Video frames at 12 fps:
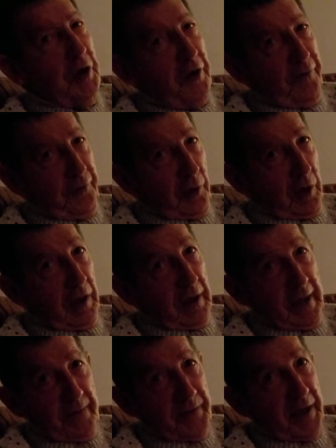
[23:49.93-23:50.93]
it for a
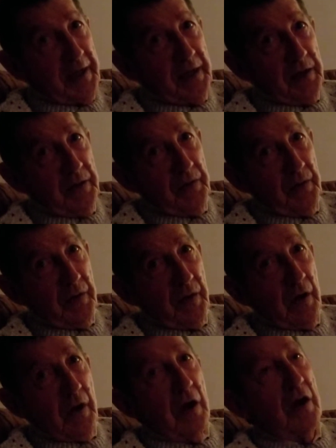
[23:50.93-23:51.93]
living,
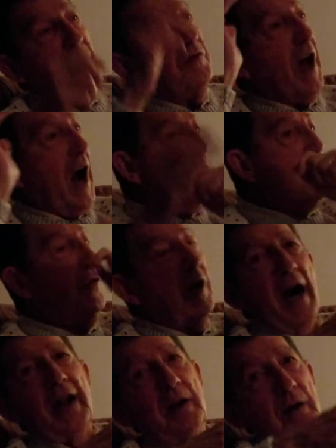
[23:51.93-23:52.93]
now you
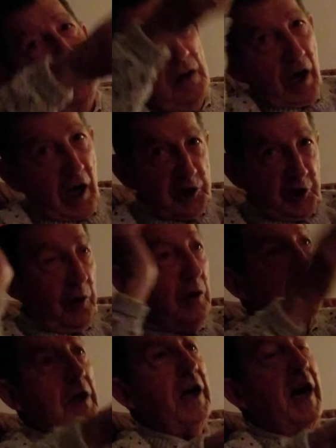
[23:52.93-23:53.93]
gotta hustle
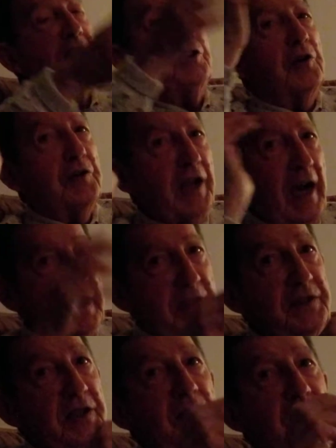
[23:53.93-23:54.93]
and you're knocking
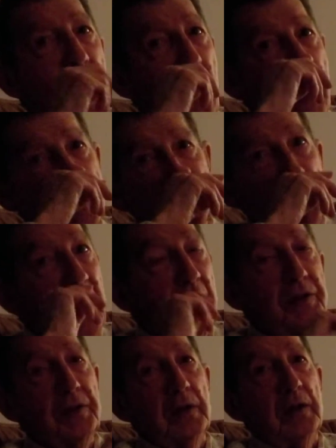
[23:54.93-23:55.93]
these cars out
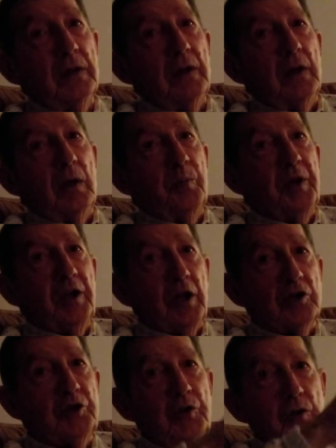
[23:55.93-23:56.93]

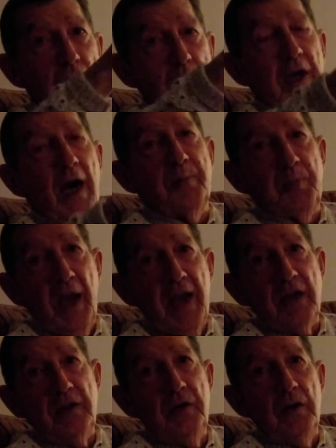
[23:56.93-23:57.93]
because you got
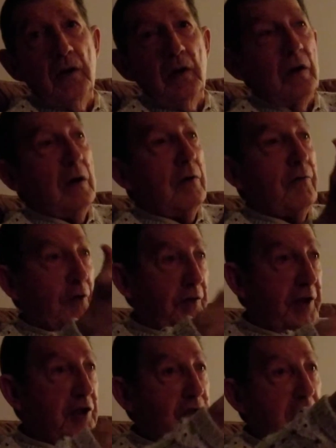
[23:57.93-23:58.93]
paid for
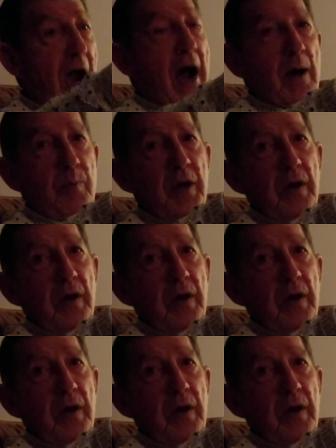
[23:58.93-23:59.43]
the job,